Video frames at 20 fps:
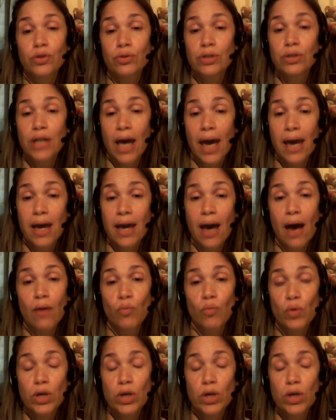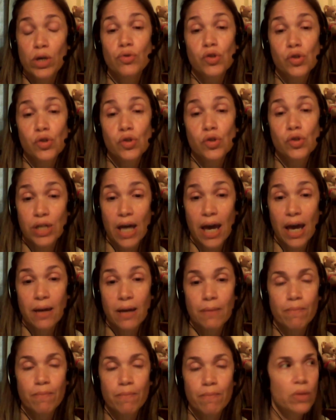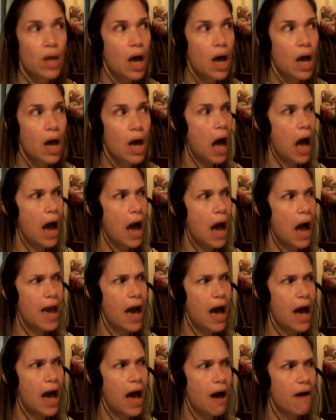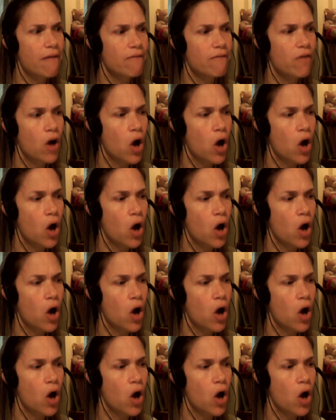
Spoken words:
today and we use today. I have